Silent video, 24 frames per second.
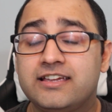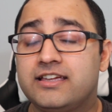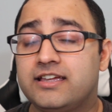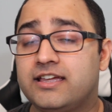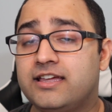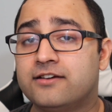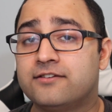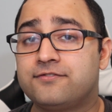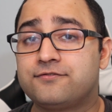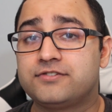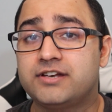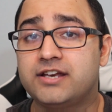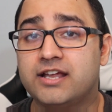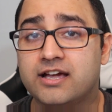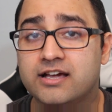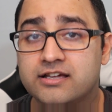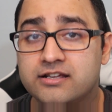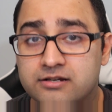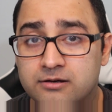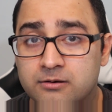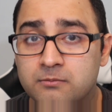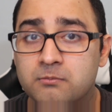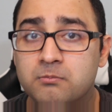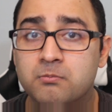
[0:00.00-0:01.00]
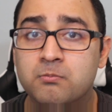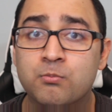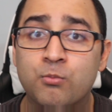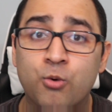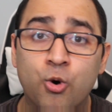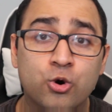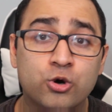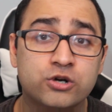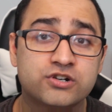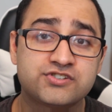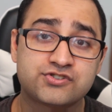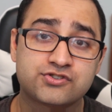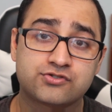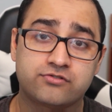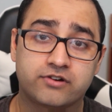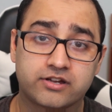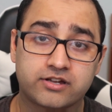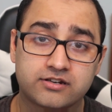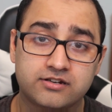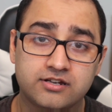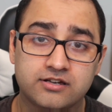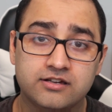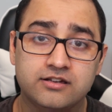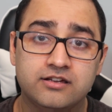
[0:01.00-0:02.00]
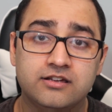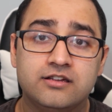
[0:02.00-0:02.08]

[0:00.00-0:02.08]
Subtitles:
if not more strict.